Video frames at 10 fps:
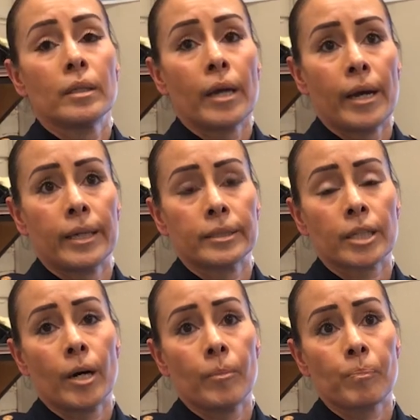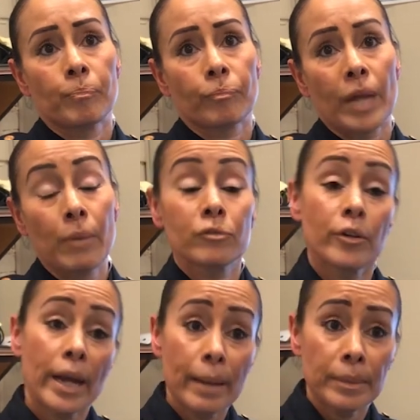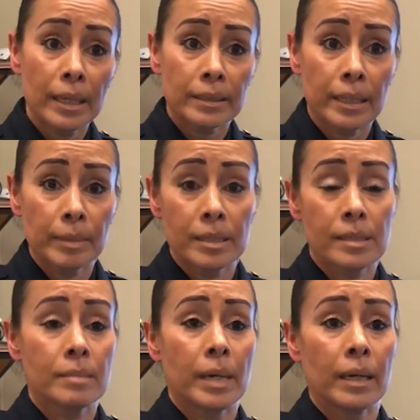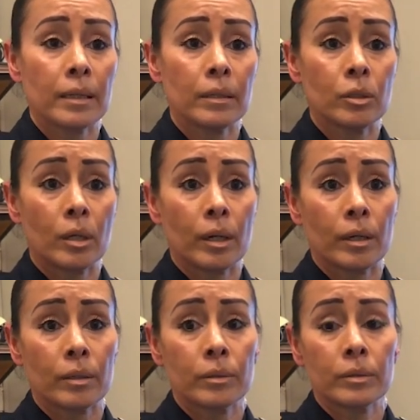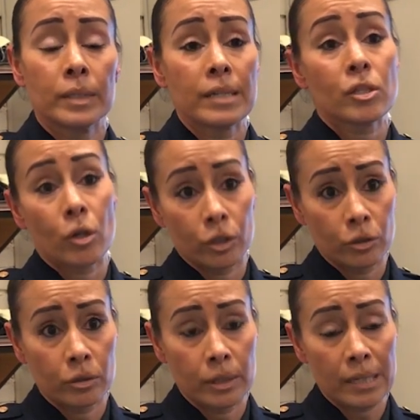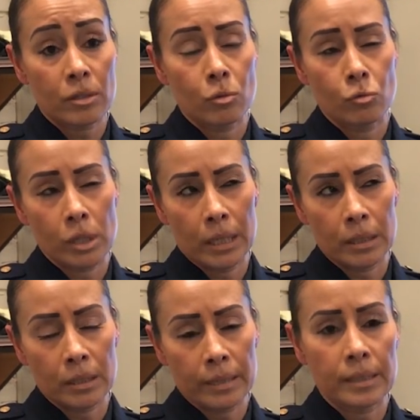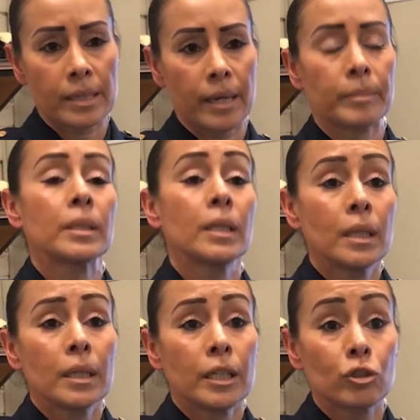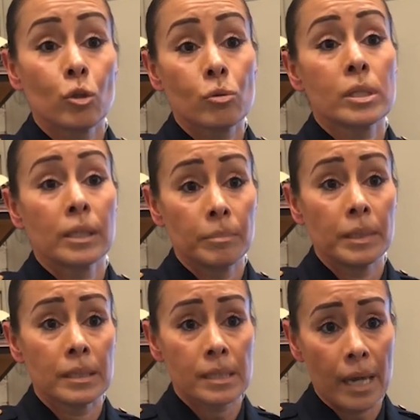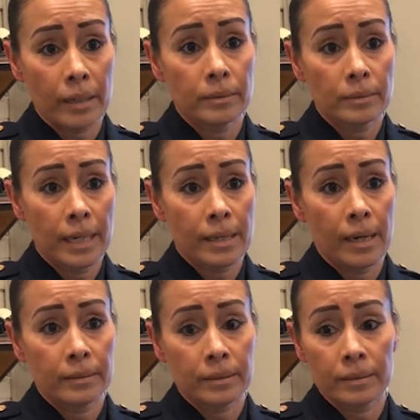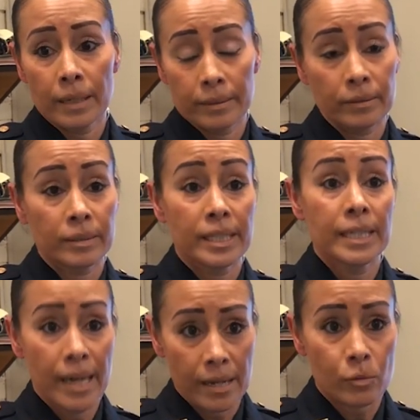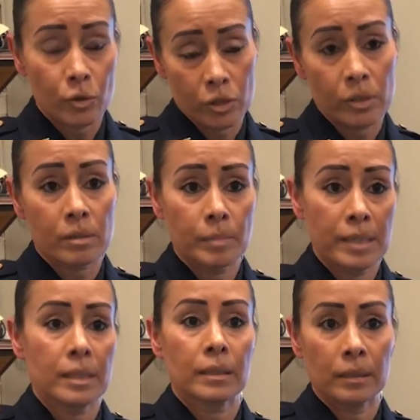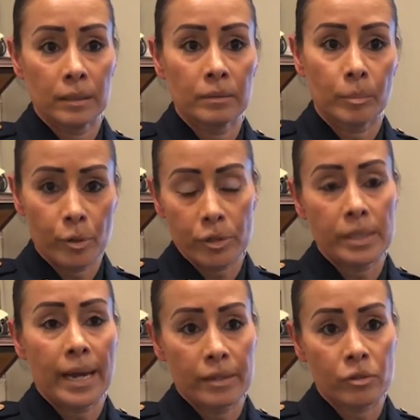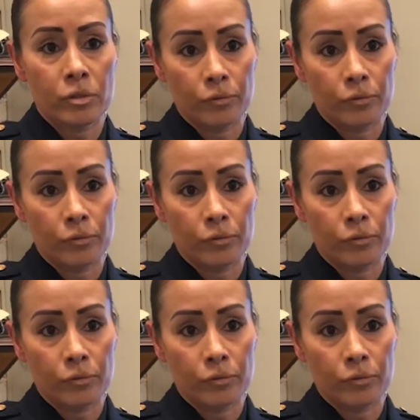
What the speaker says: And I was very happy that day because my desk lieutenant at the time, he chose to keep me inside on the TS, which is basically the person that answers the